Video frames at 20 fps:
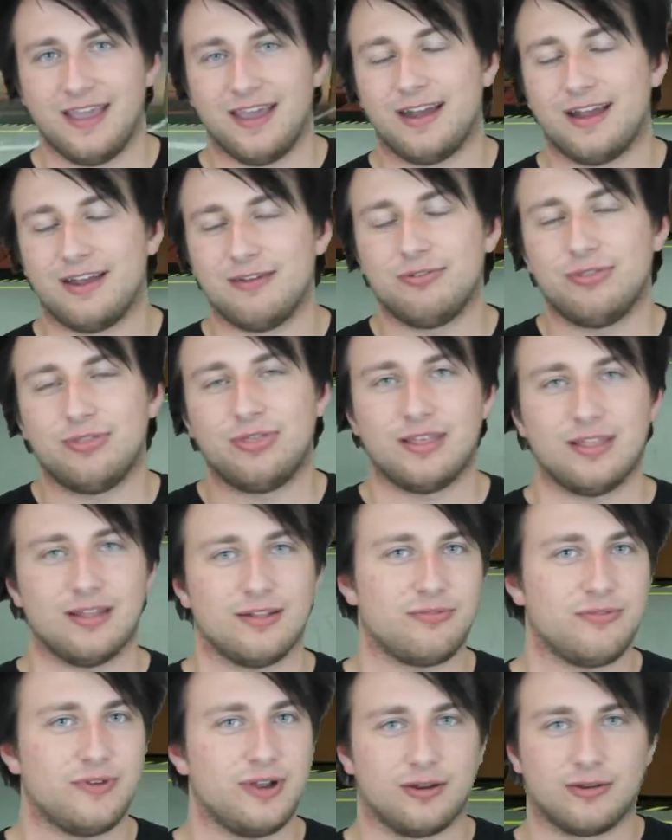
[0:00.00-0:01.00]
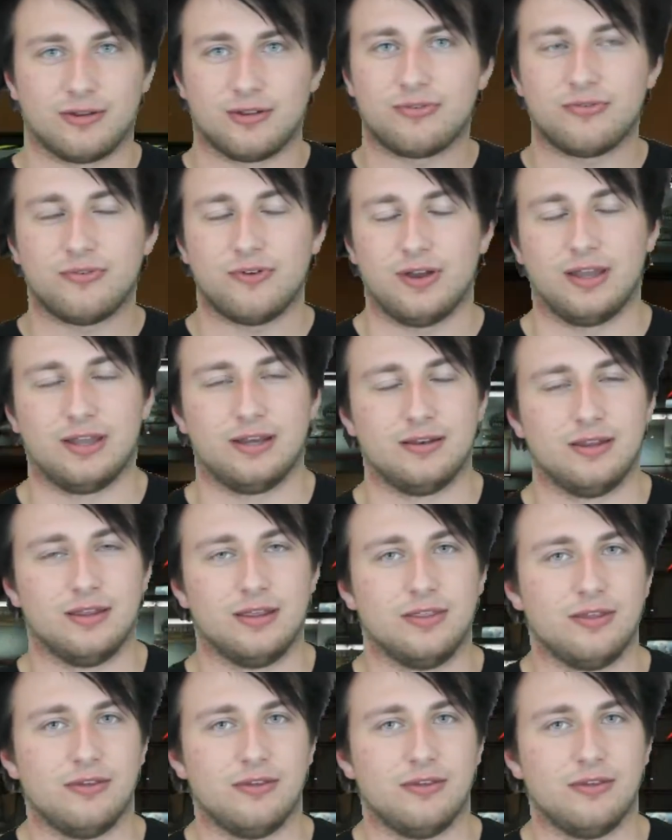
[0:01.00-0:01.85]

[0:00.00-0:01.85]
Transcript: I think that's fair. It's fine.